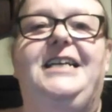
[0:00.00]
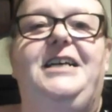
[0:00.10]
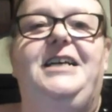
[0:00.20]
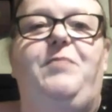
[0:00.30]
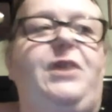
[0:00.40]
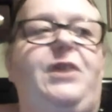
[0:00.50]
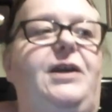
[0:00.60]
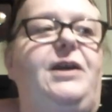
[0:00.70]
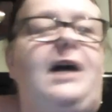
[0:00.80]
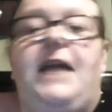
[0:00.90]
But
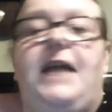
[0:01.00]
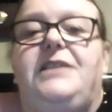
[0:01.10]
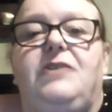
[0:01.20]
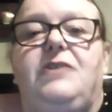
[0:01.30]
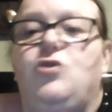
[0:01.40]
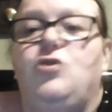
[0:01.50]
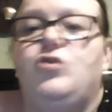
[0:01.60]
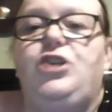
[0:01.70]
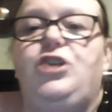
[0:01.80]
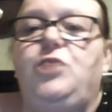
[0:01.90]
I haven't had course
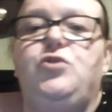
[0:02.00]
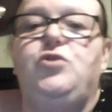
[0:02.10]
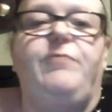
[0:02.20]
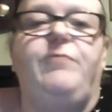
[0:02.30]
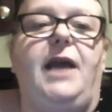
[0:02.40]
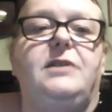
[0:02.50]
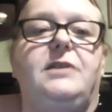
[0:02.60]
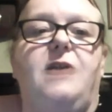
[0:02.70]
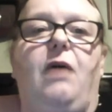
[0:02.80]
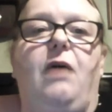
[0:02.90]
to use them yet,
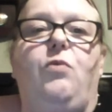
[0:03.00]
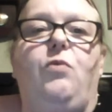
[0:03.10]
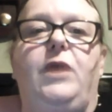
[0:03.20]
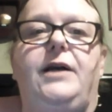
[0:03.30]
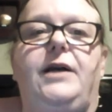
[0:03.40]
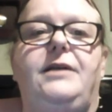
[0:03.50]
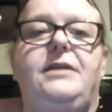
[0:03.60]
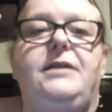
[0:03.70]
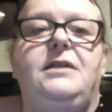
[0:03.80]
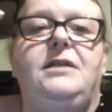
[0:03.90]
so
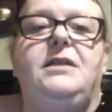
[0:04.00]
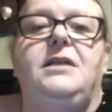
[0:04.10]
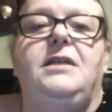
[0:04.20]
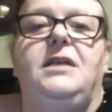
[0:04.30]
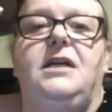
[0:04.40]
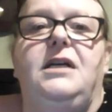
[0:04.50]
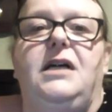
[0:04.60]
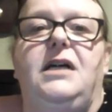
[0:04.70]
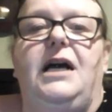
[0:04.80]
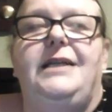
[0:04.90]

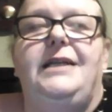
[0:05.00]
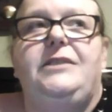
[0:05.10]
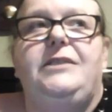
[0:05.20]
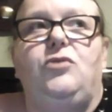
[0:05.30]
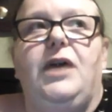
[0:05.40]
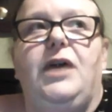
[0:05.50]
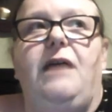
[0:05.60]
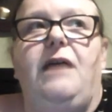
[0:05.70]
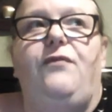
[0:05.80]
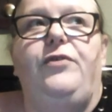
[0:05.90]
I'll have to look out
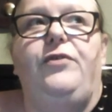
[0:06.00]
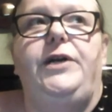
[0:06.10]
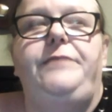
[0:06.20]
for